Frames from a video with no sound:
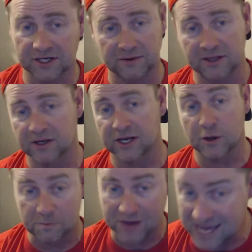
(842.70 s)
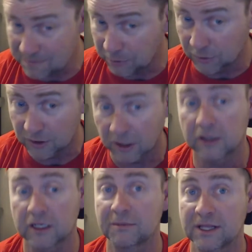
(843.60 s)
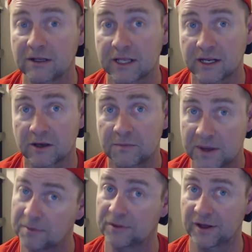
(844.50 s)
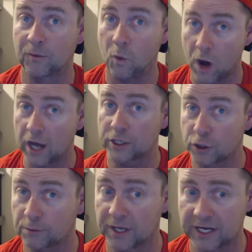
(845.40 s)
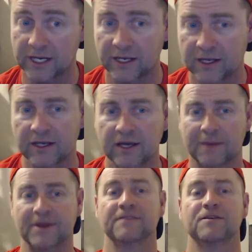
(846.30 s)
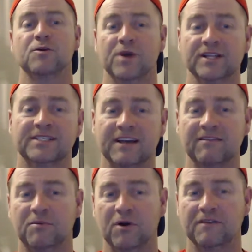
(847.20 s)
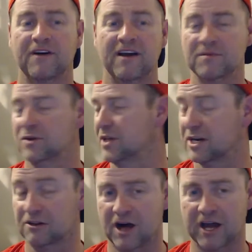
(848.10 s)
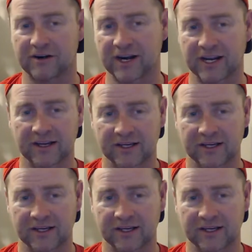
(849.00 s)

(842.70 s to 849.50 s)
are going to be looking at you. People are going to be looking at you. People that want your money. If you win 7.5 million in a lottery,